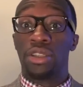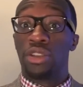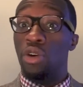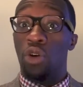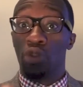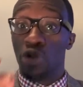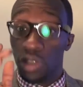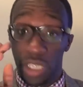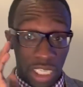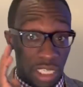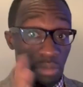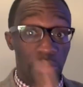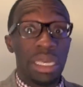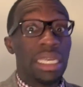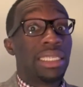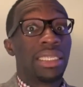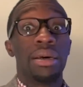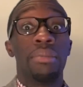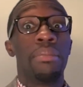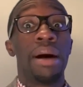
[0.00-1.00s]
So you just
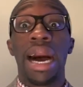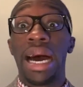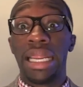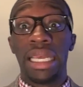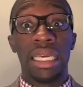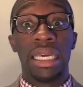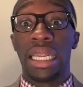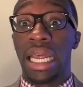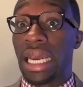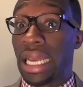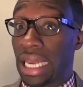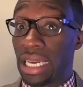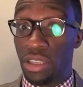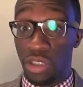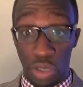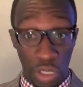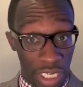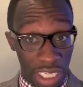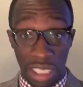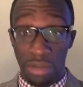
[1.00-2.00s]
meet somebody and I
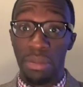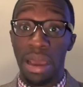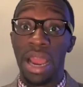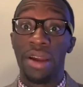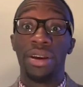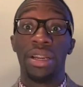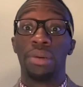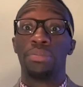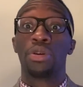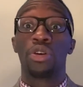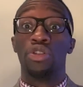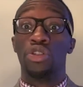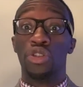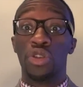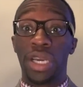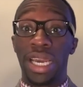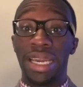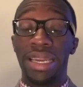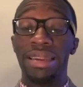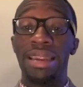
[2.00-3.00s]
guess you just marry them because
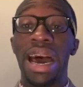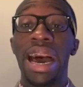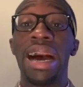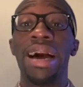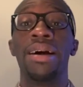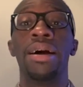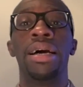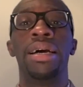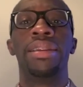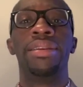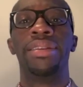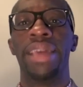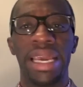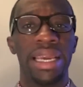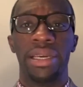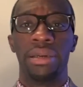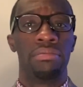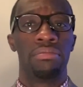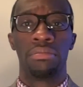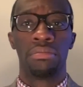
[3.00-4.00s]
you cannot
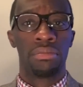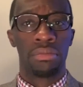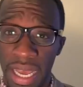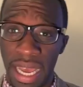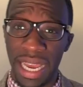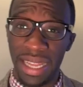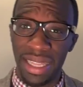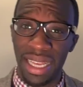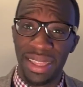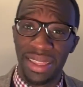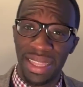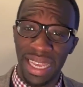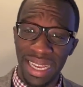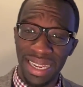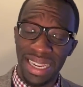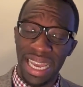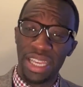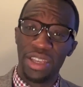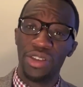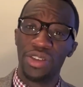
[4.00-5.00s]
date. And the
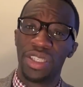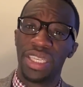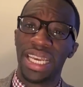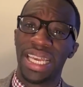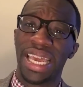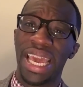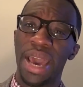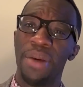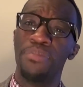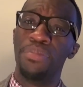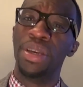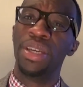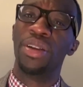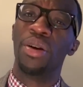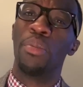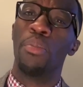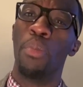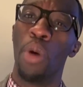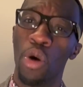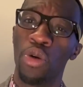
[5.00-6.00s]
thing that used to get me
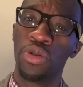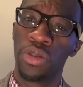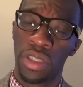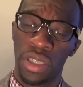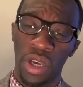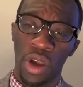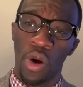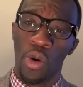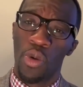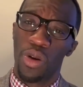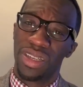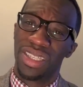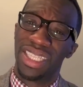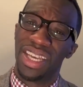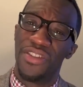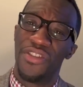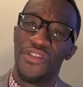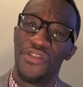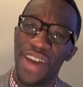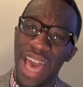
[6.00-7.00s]
the most was
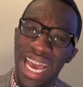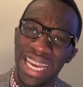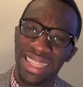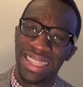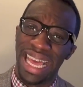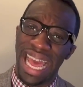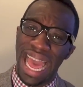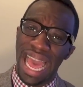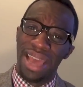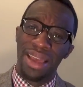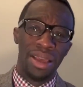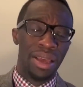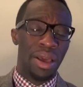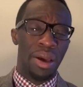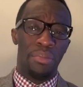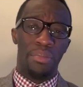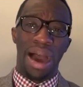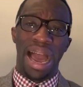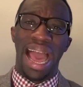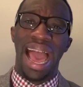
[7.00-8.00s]
the fact that
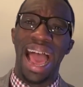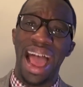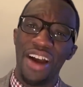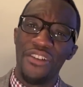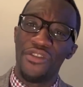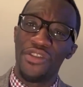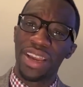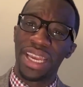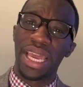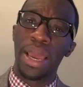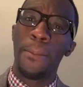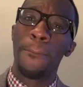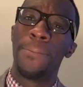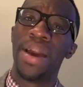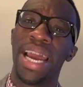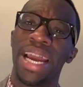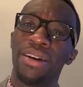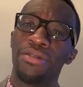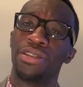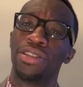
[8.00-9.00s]
my African
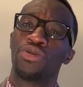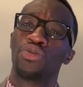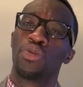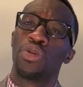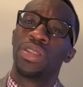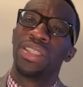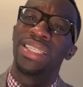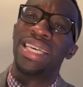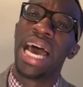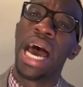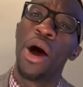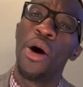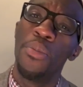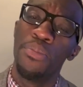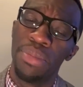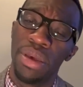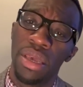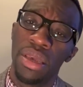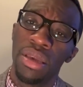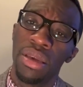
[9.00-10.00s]
parents would tell
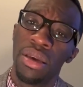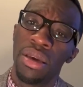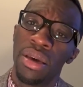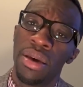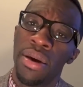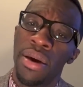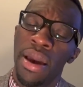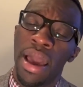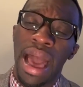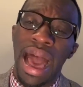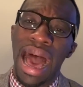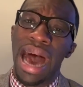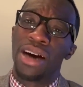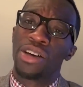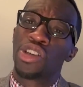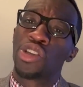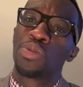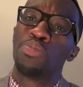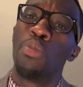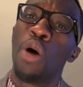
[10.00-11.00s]
me
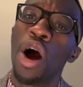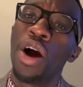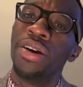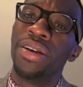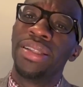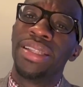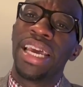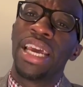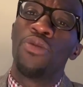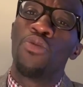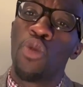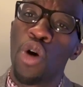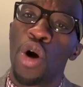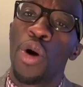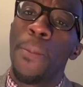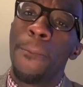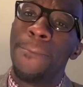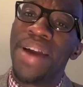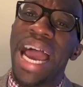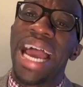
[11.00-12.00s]
how smart they
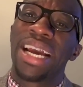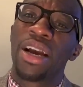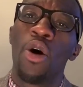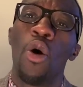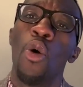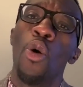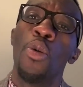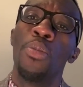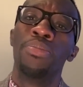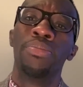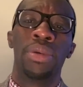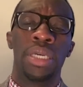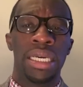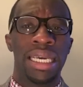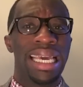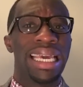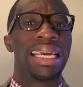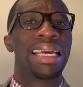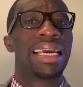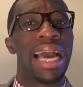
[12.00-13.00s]
were back home
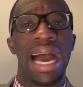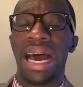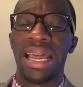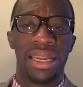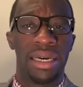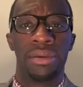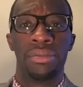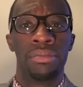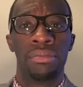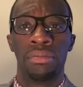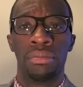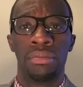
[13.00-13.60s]
in Ghana.